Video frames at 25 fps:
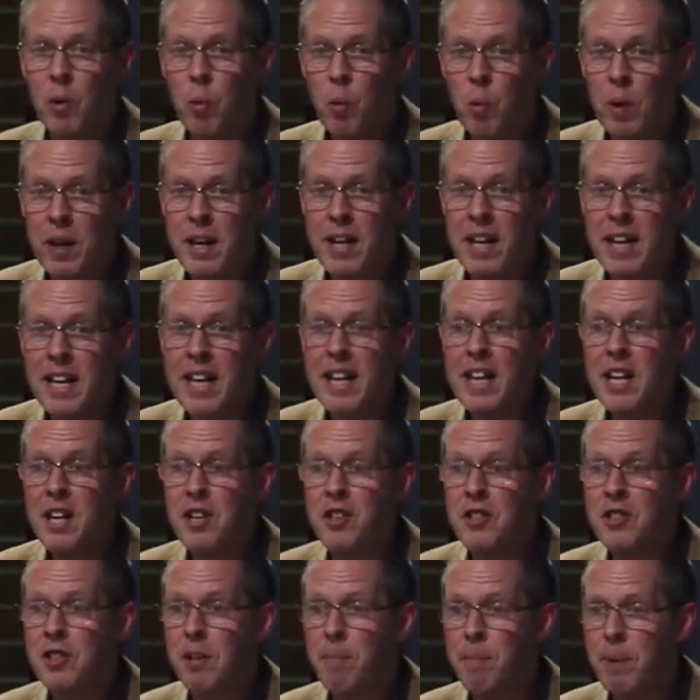we
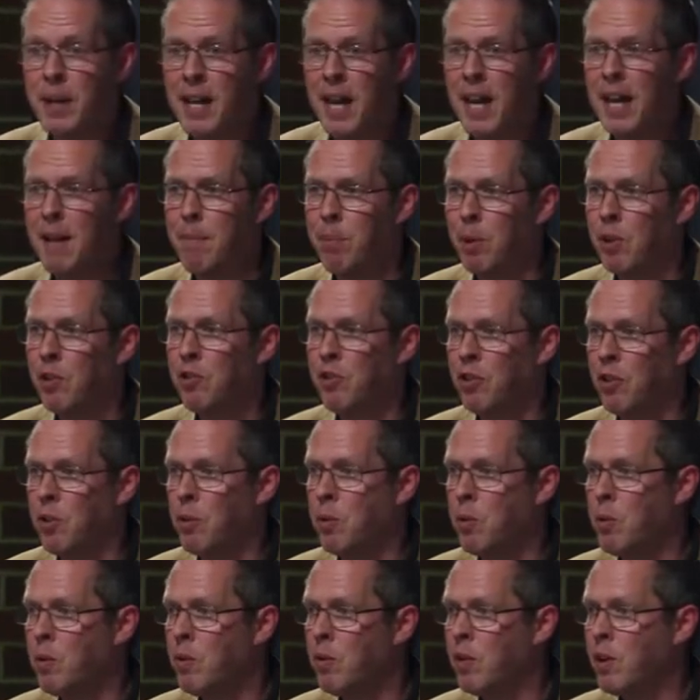need to be able
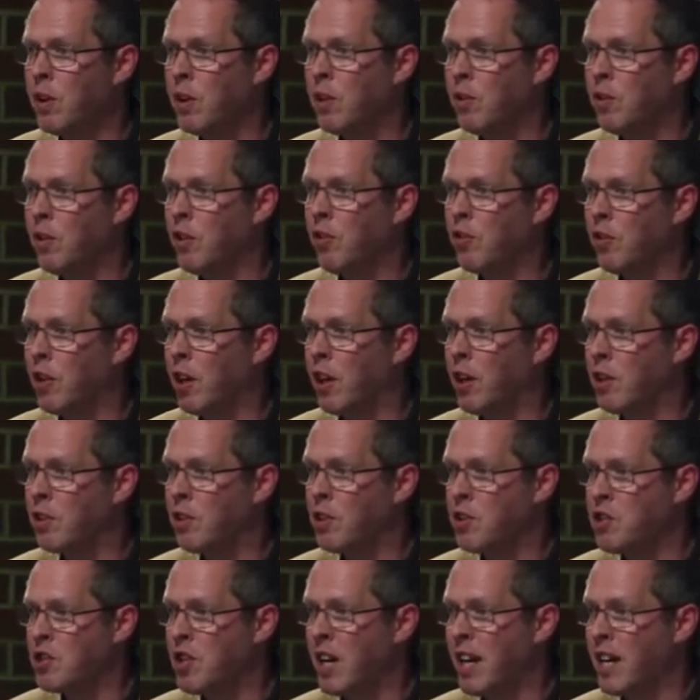to to start
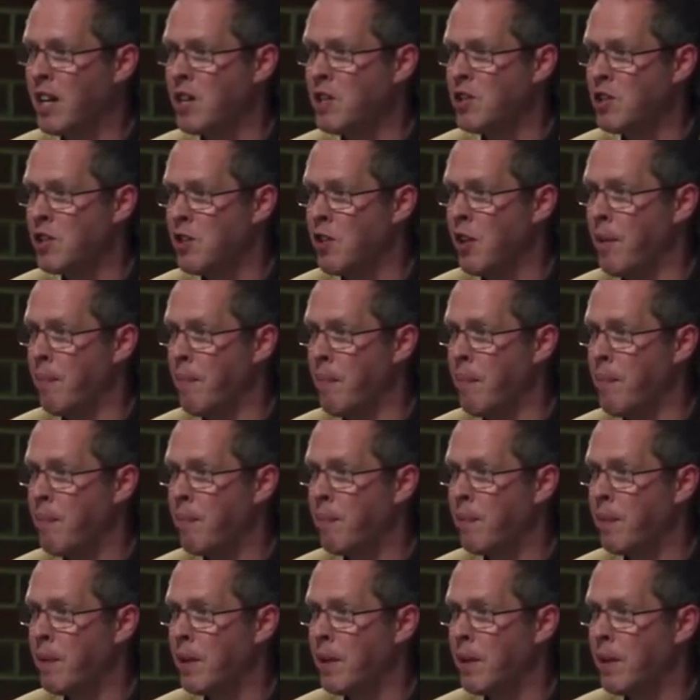to change them.
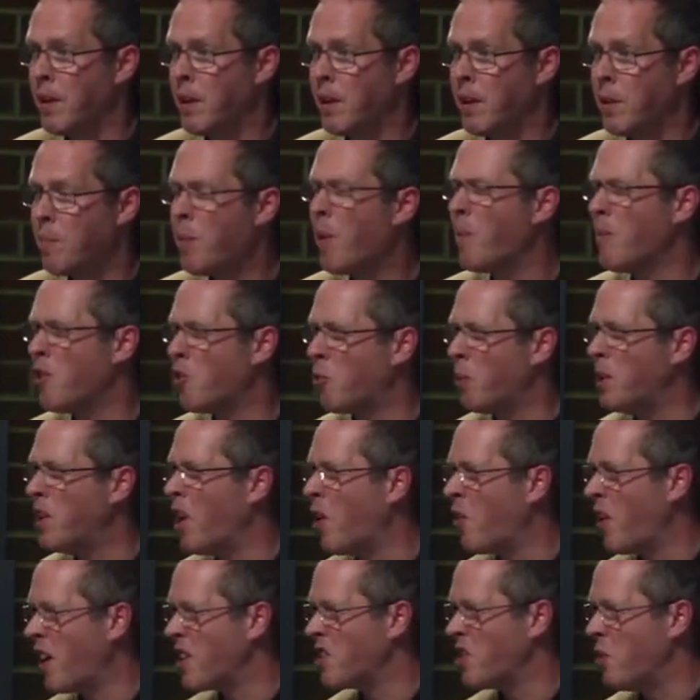Problem is, we
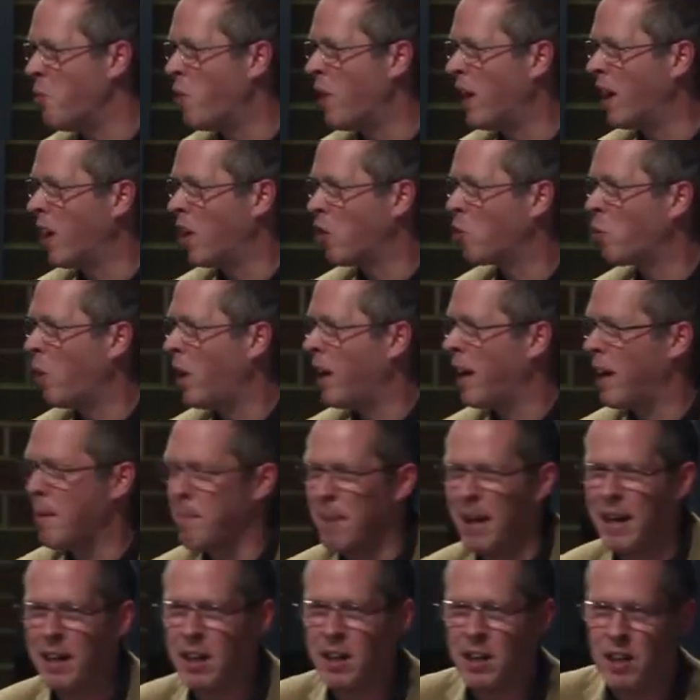don't actually realize quite how
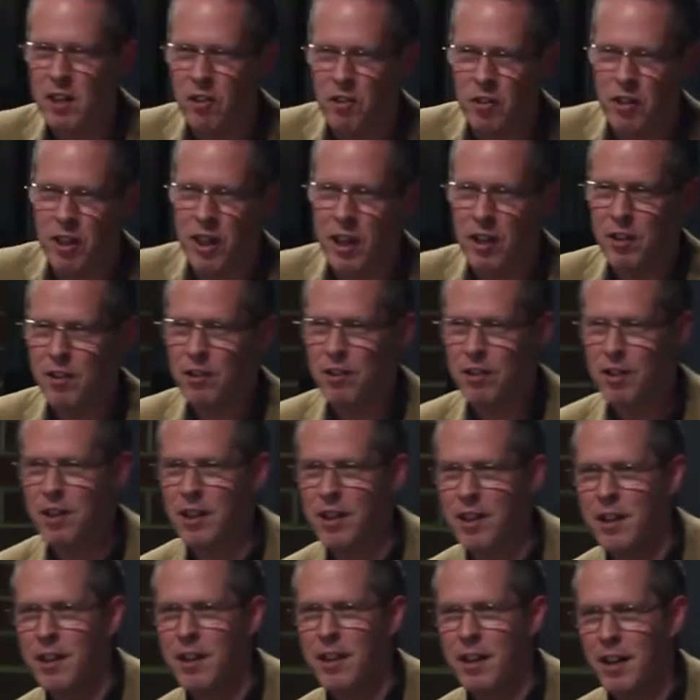bad it is yet.
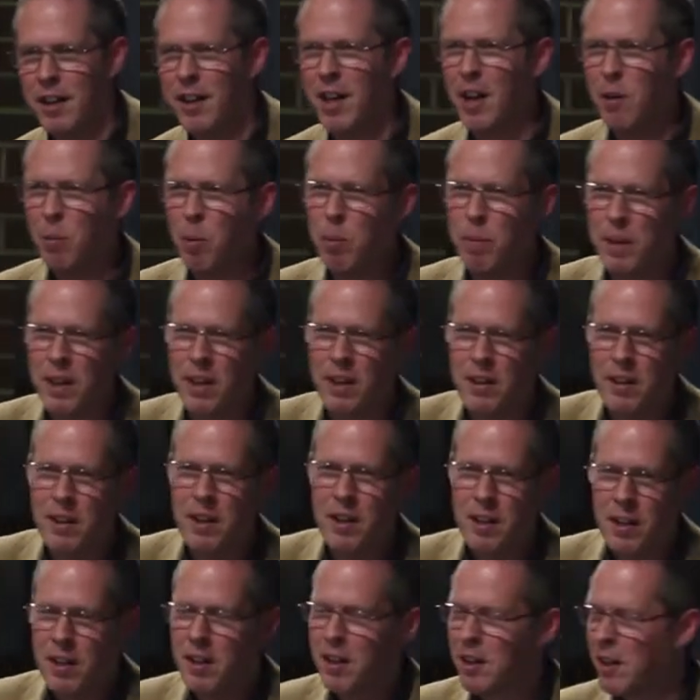And I will be.
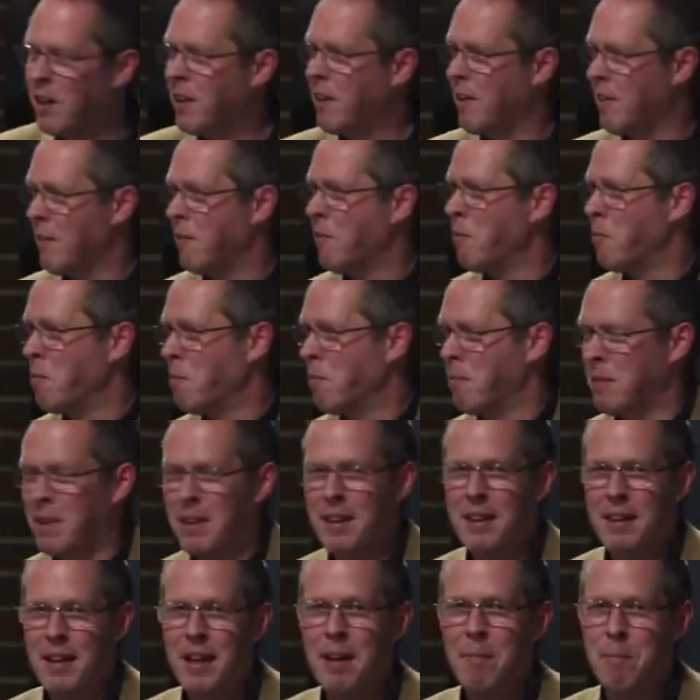
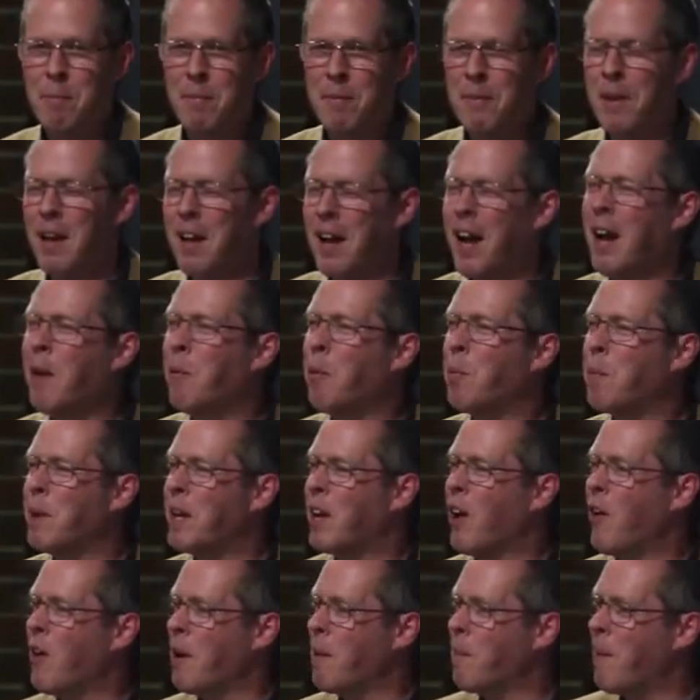Um, I will be
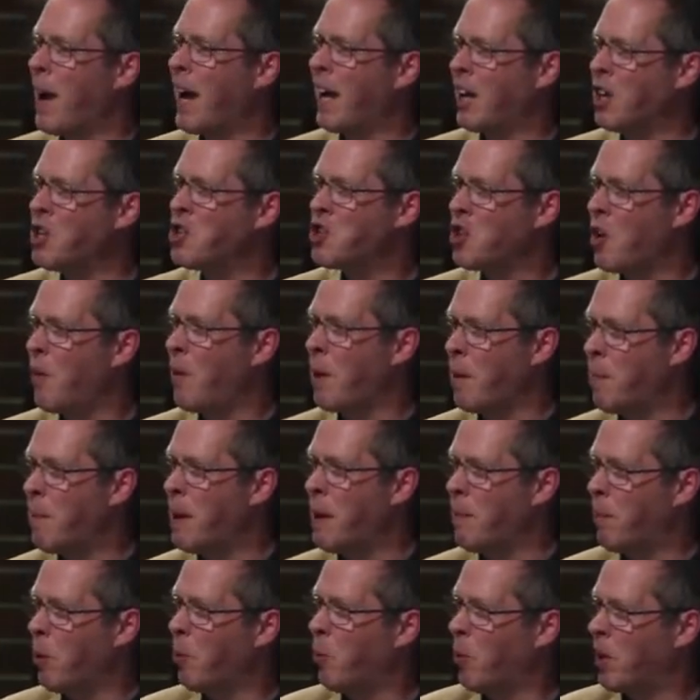going back and showing
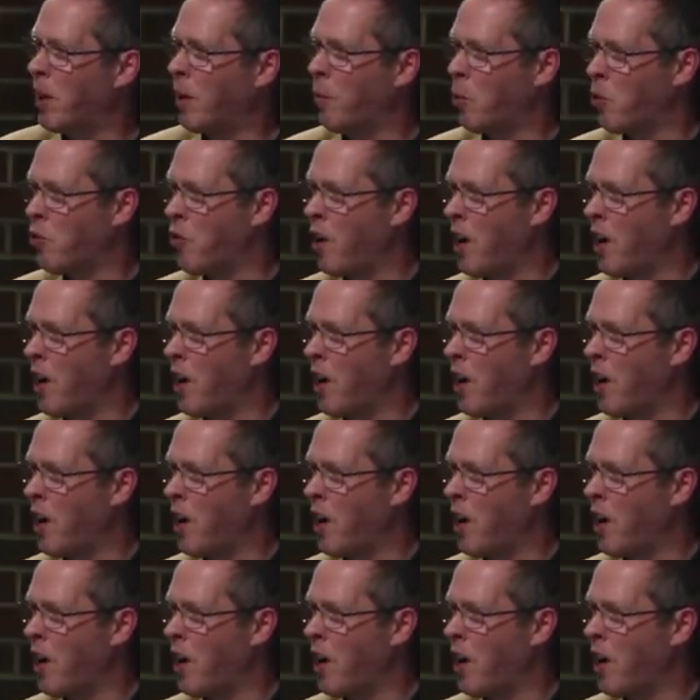people what I was